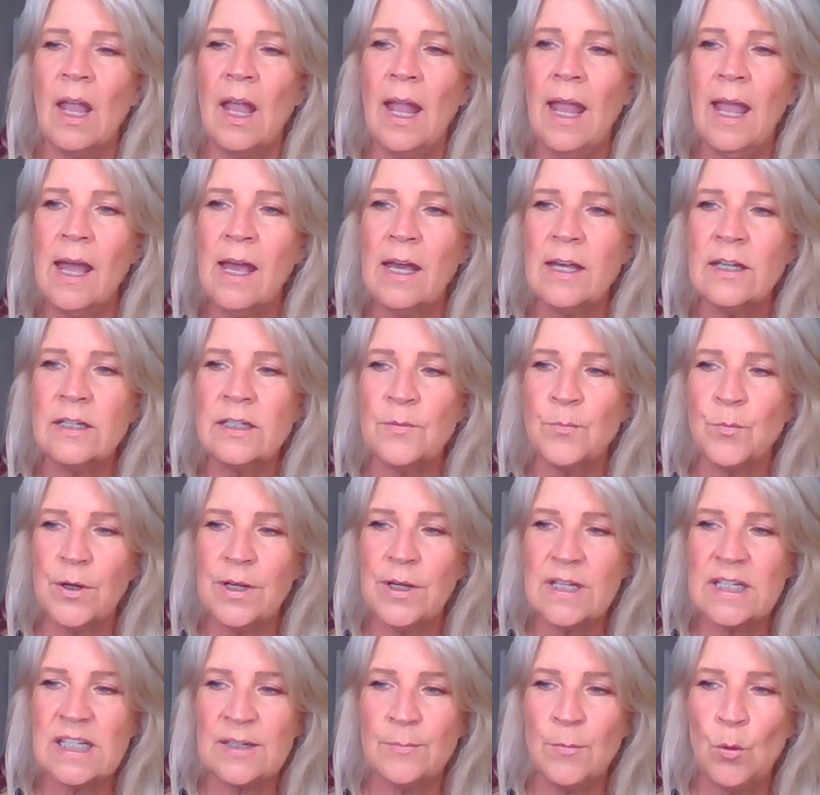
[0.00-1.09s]
and
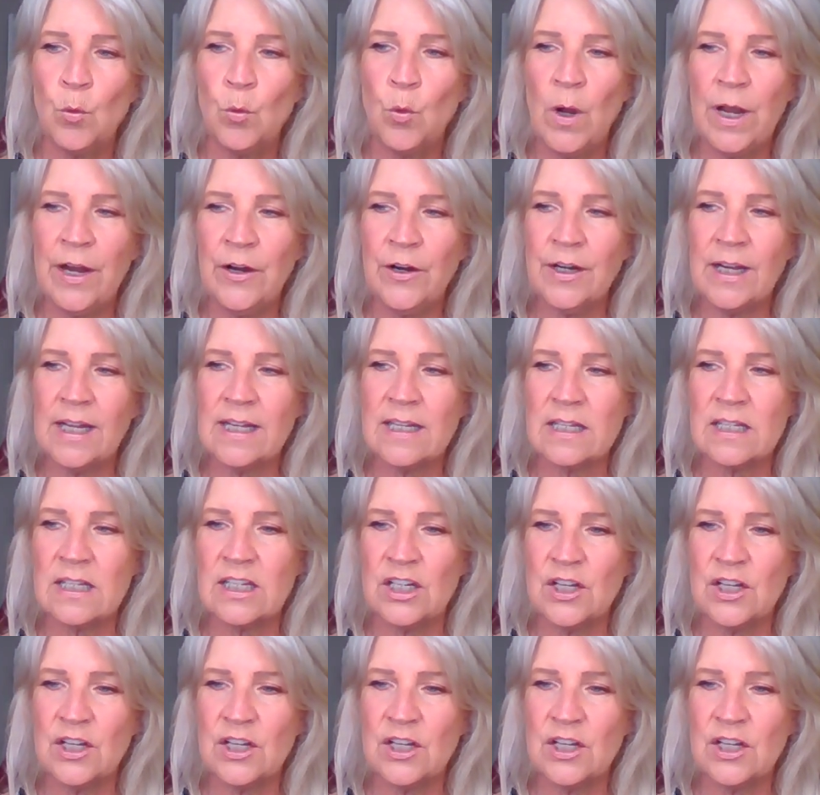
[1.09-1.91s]
bring some awareness